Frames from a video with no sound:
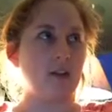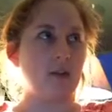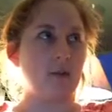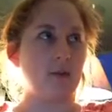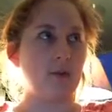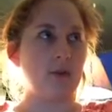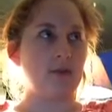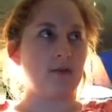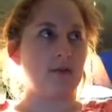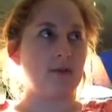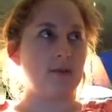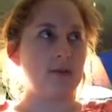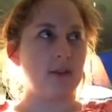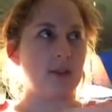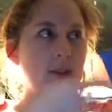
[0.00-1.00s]
whatever you
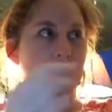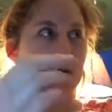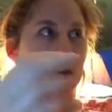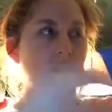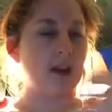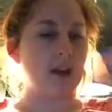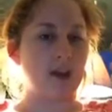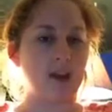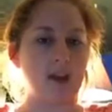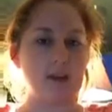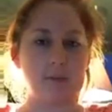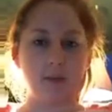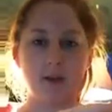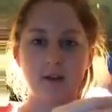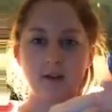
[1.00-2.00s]
seek can
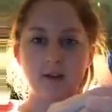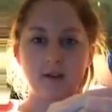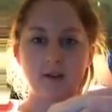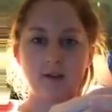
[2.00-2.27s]
happen